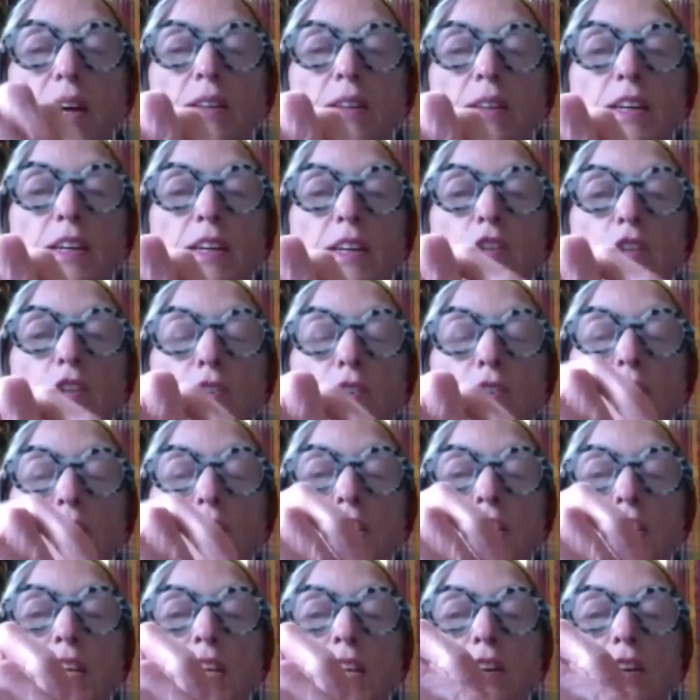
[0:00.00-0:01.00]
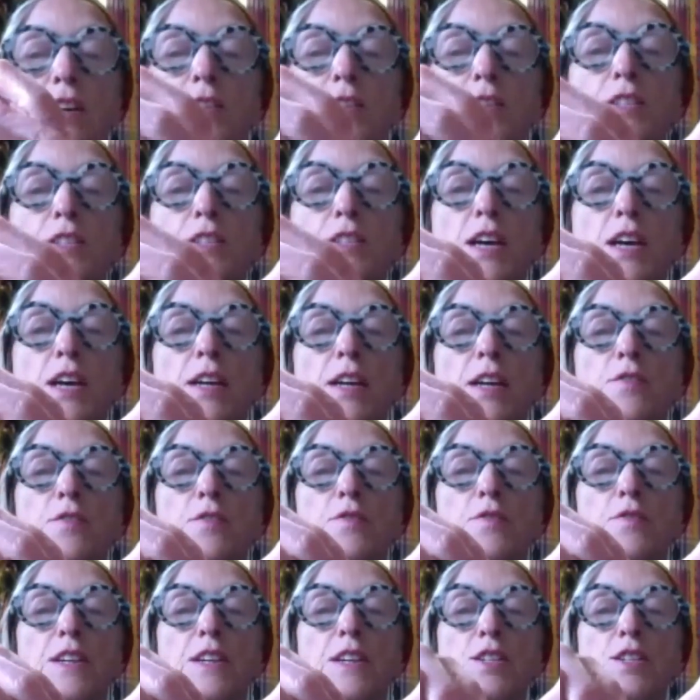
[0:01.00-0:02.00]
And then you'll see on the side
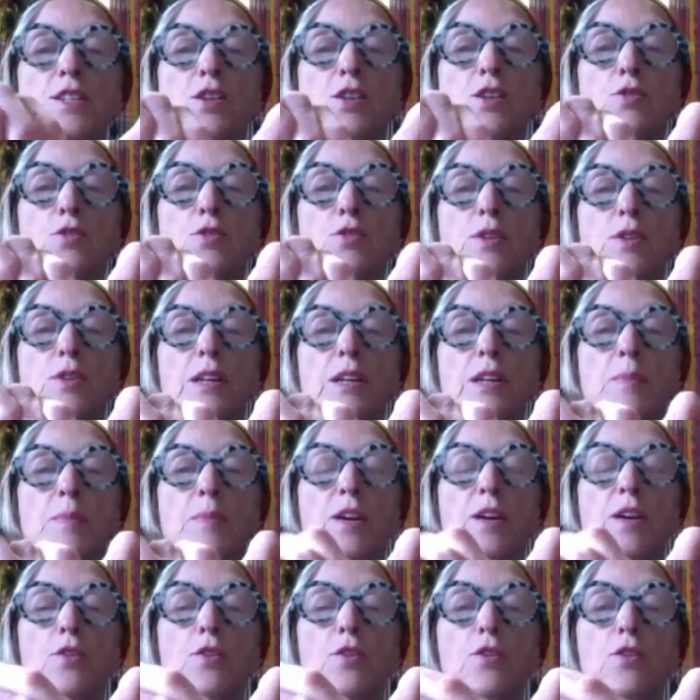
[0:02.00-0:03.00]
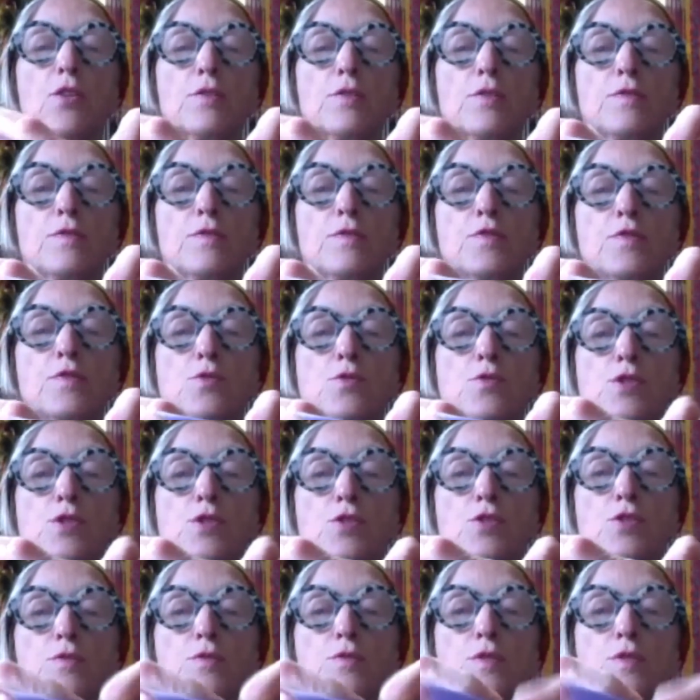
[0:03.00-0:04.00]
facing you, it'll be all
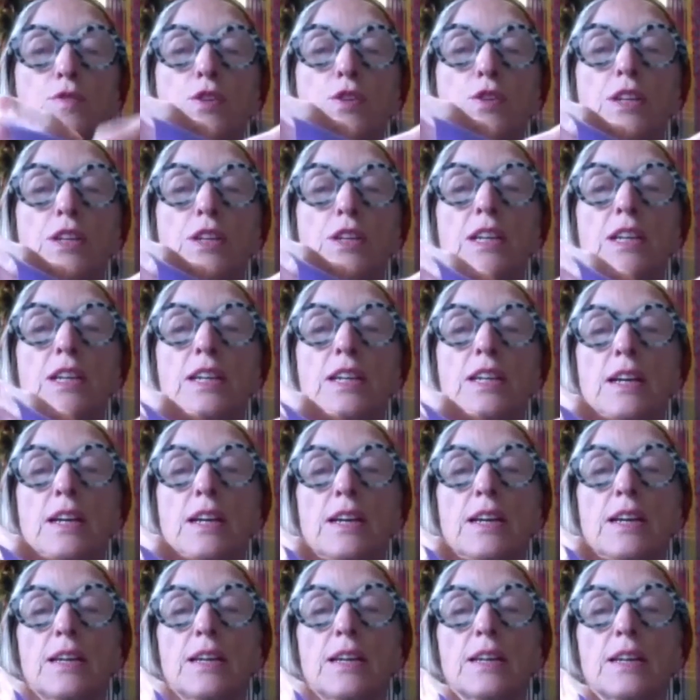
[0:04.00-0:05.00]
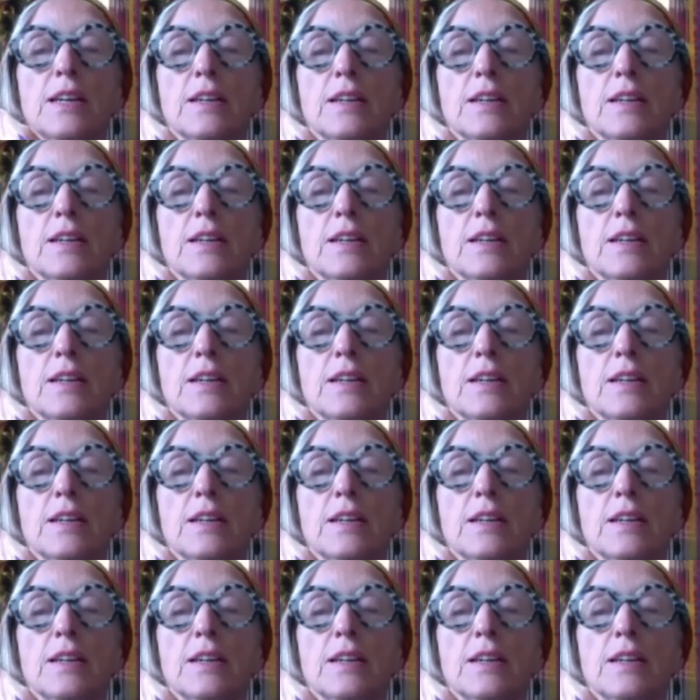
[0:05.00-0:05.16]
folded over neatly.